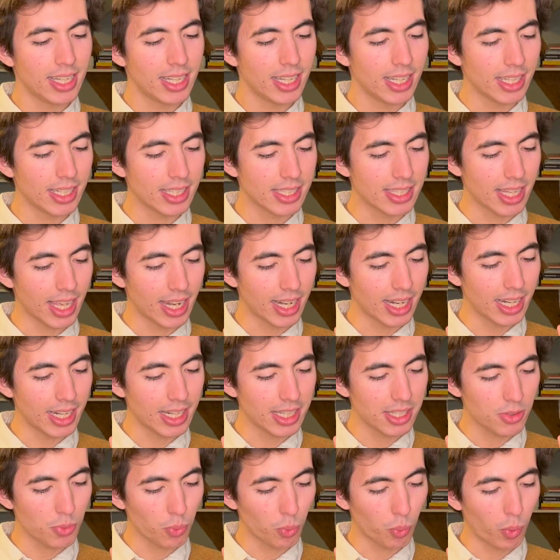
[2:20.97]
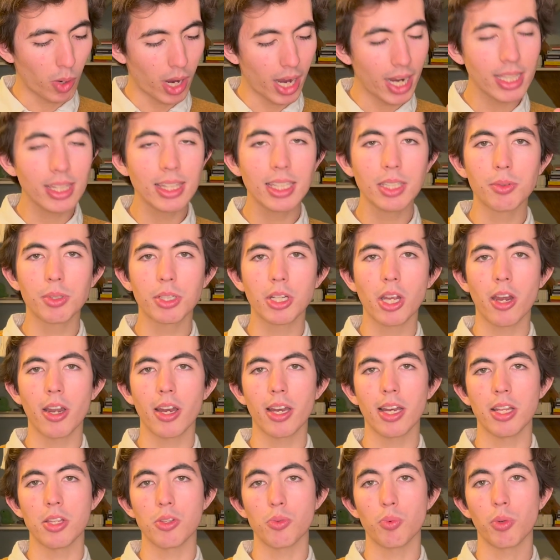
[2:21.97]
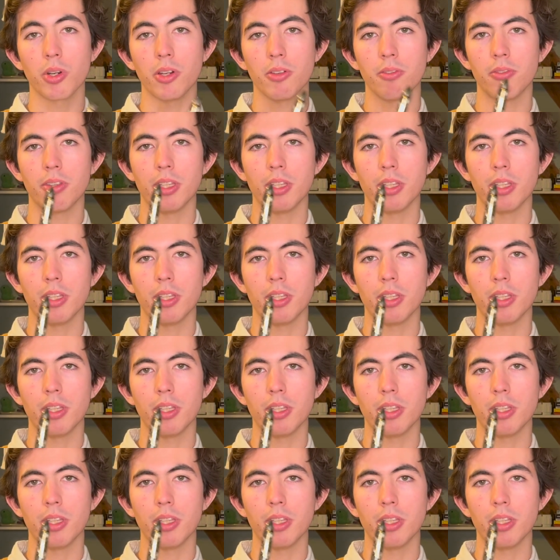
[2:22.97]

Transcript: is that it is widely regarded as one of